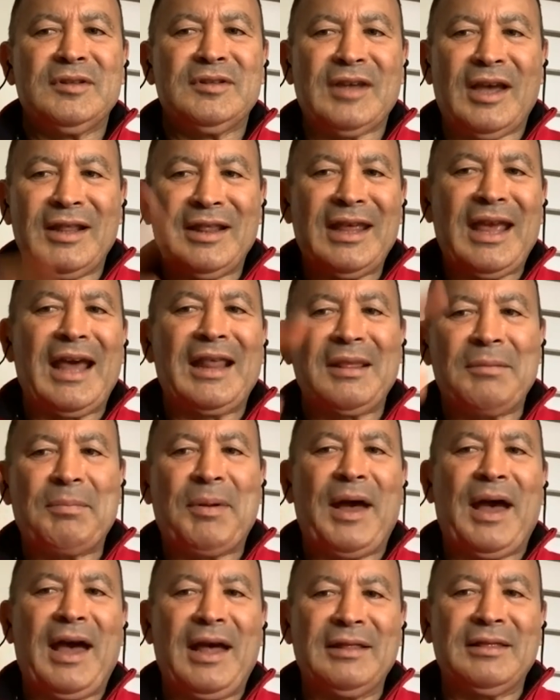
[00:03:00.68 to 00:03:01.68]
So the other
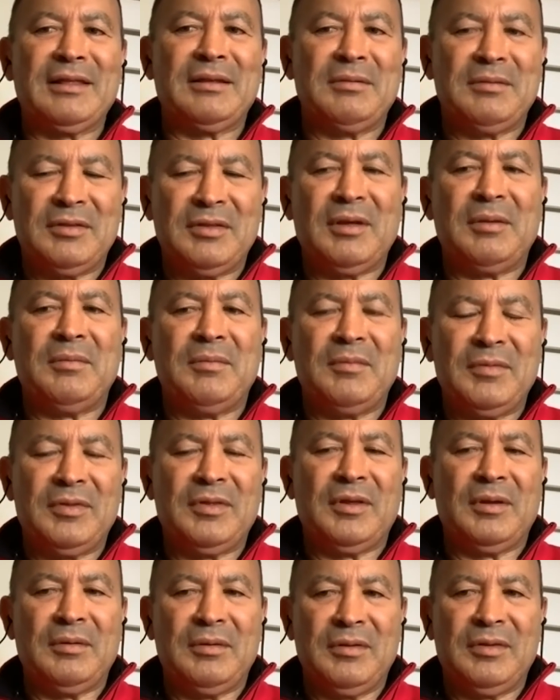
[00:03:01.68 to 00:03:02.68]
part, the
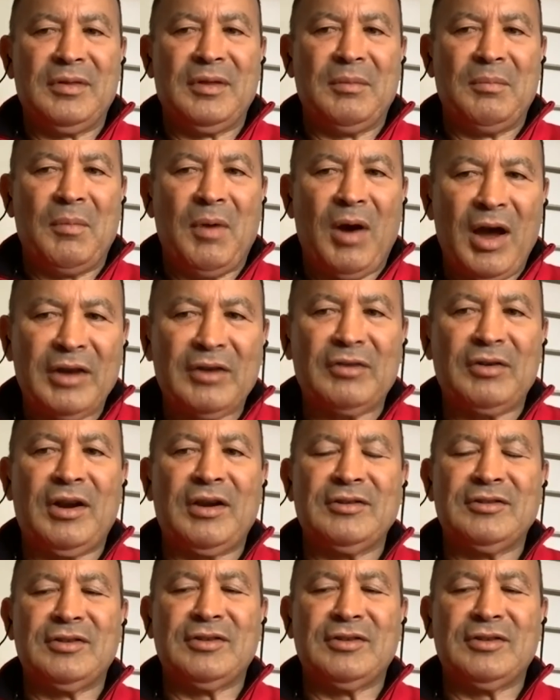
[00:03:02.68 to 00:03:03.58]
micro